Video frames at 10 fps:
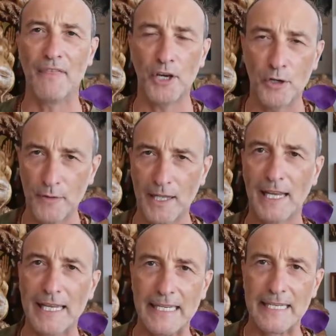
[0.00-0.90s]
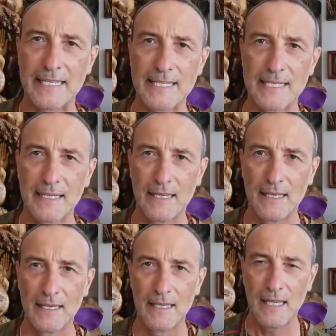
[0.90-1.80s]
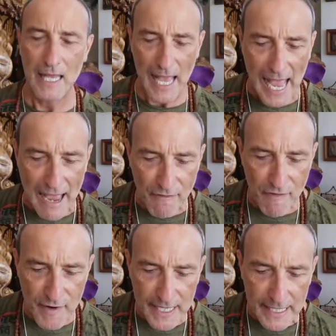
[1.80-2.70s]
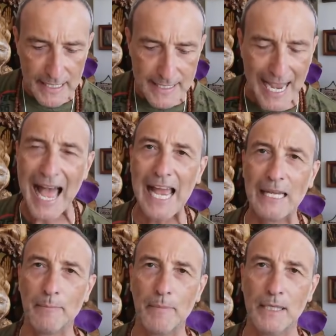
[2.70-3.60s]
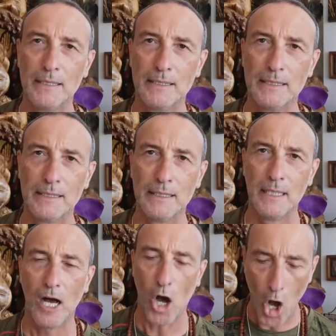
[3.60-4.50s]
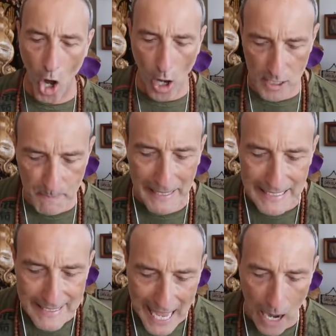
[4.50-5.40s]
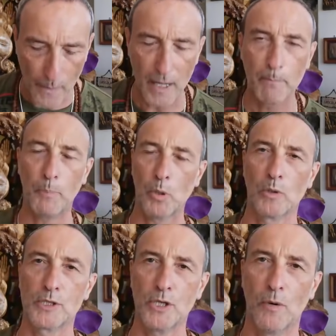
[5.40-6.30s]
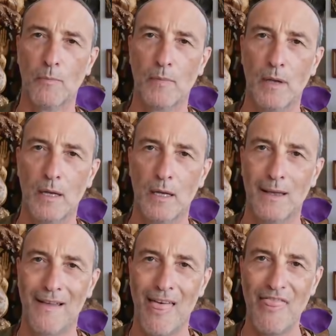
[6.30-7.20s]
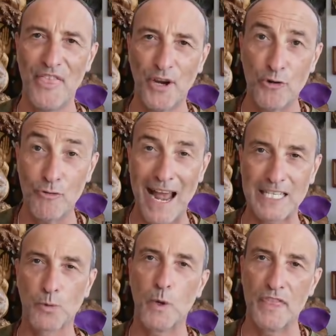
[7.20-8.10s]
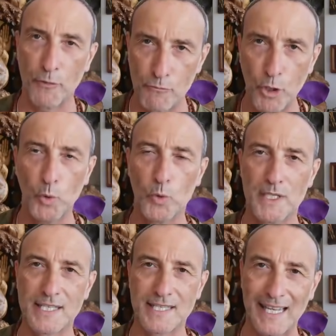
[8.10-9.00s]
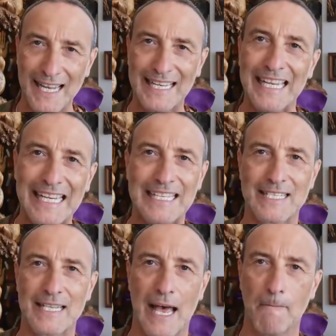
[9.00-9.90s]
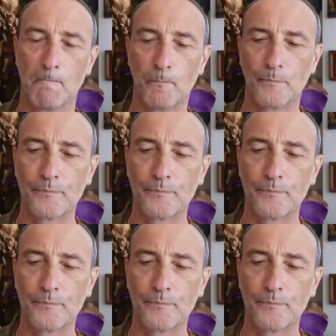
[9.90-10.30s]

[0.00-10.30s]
that the gorilla eats, every time a horse bends down and pulls up the grass with the roots and eats that,